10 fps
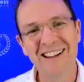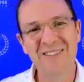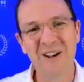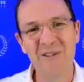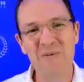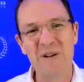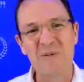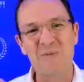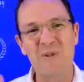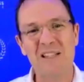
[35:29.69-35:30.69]
Like
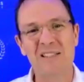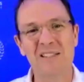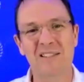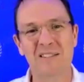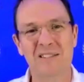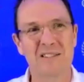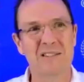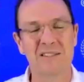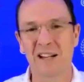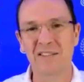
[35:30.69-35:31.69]
we're just used
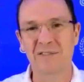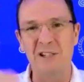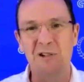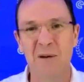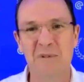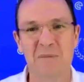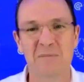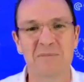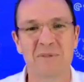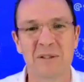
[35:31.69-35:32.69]
to, 3 times
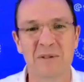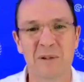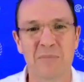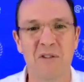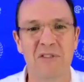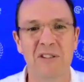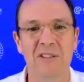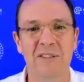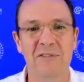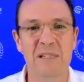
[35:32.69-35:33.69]
the profit
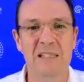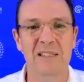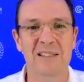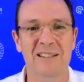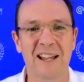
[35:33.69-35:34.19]
of a business.